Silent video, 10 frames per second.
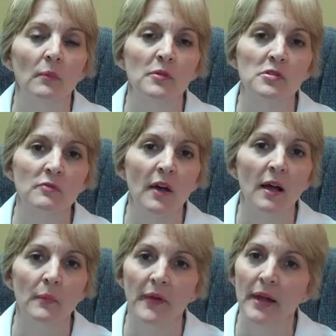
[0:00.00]

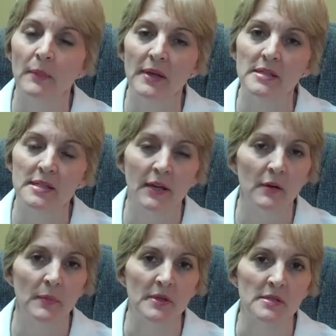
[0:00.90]
prescribe brain-based
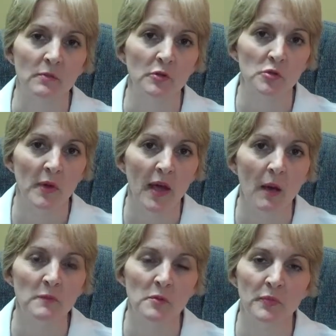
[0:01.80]
therapies which will
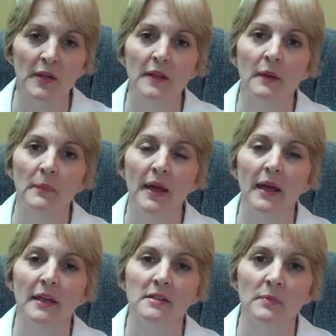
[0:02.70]
help to bring that
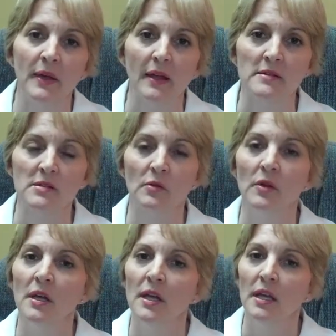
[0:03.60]
back into balance.
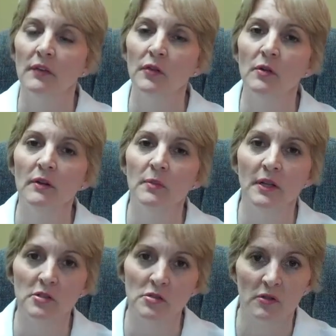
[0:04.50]
So if you have
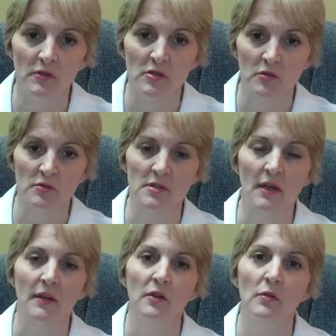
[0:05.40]
blood sugar issues,
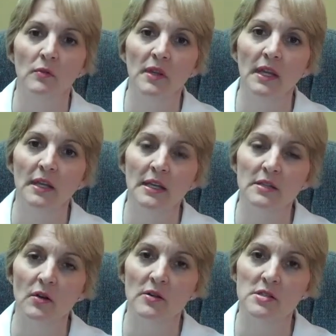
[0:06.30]
you really need
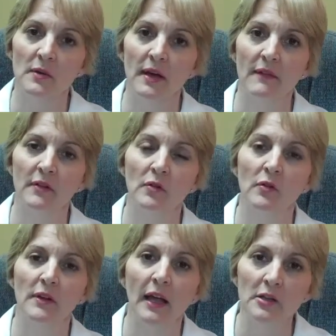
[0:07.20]
to also have a
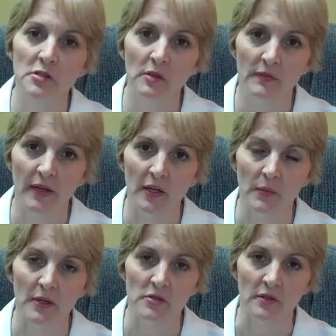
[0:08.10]
neurological
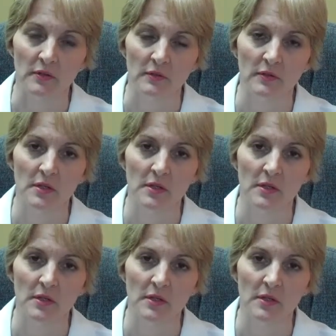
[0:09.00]
evaluation,